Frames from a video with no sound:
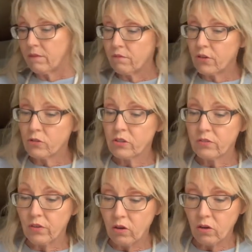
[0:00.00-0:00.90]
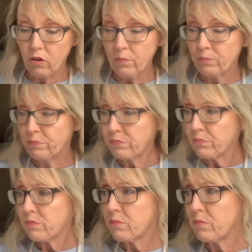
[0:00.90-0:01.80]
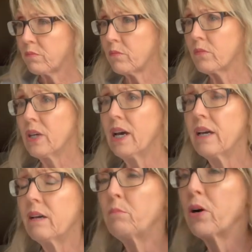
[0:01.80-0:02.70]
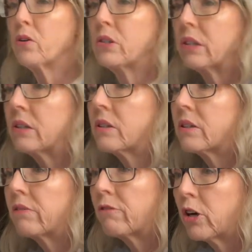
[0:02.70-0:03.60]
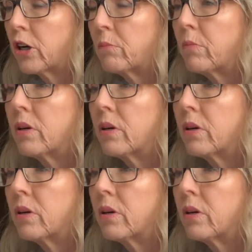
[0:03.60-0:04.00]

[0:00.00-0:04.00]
First of all, I had purchased from